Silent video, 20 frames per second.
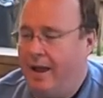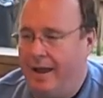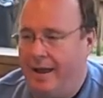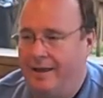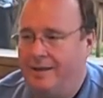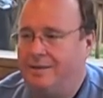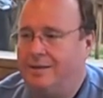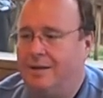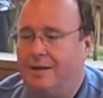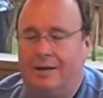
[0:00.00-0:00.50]

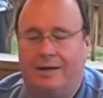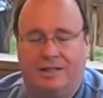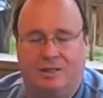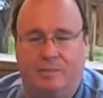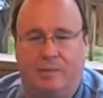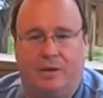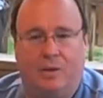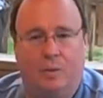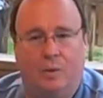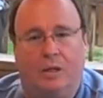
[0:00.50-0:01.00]
And uh, it's
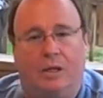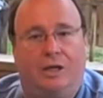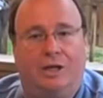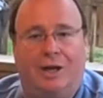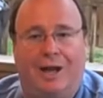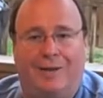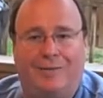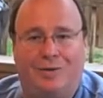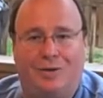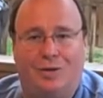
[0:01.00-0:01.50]
been a really
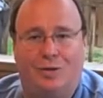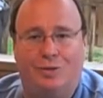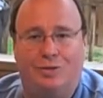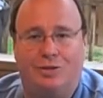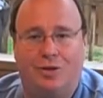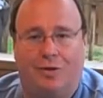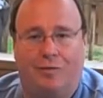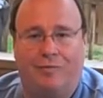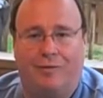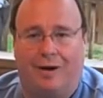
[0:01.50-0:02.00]
good afternoon
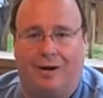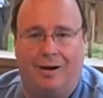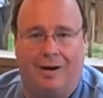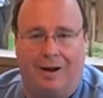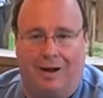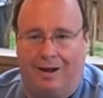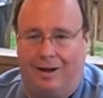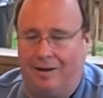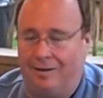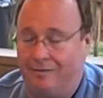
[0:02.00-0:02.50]
so far,
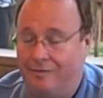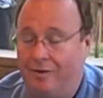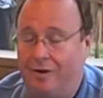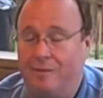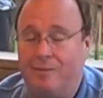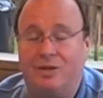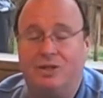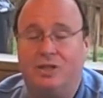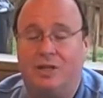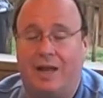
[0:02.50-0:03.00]
uh,
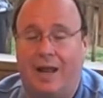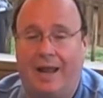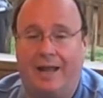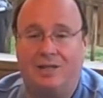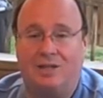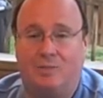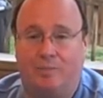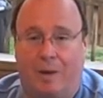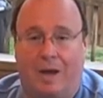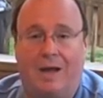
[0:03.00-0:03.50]
very much
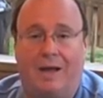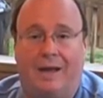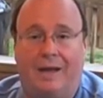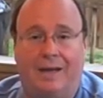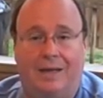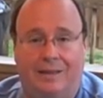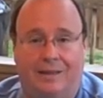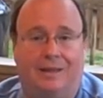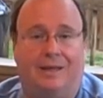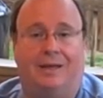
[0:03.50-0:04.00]
enhanced
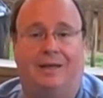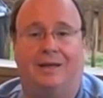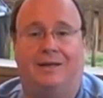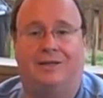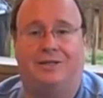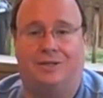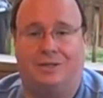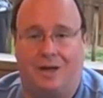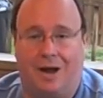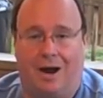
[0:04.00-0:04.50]
by the
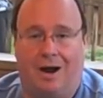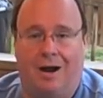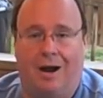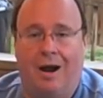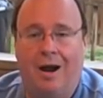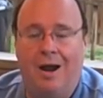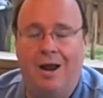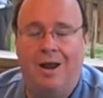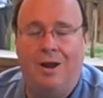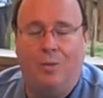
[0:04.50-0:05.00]
cigar,
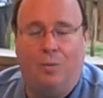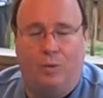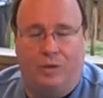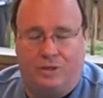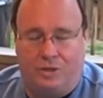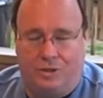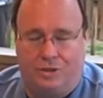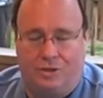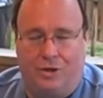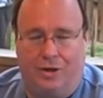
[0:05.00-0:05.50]

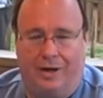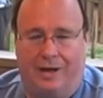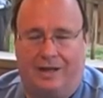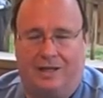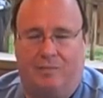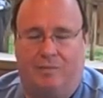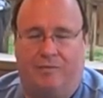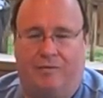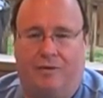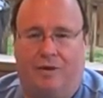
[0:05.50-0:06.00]
which is turning
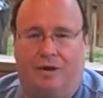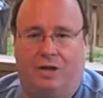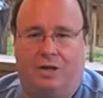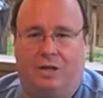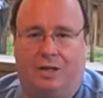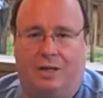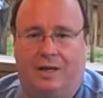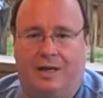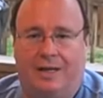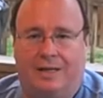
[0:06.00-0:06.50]
out to be very
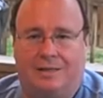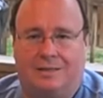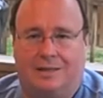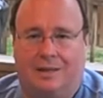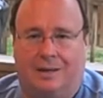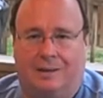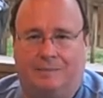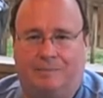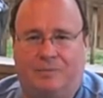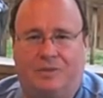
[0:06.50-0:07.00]
good. It's
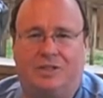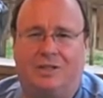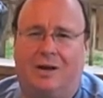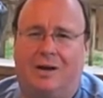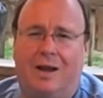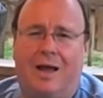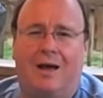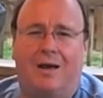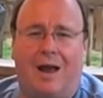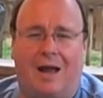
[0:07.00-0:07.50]
um,
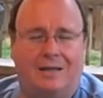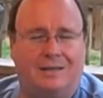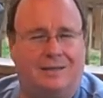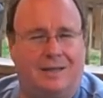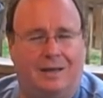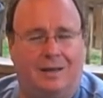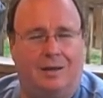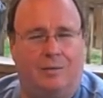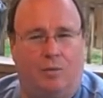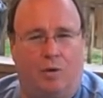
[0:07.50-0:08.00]
starting out, I'd
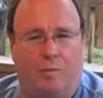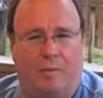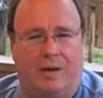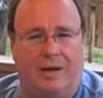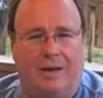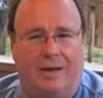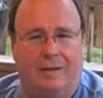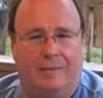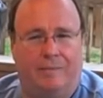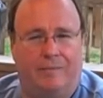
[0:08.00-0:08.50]
say, a little more
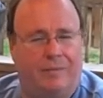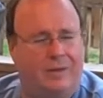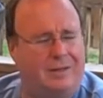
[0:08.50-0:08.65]
medium.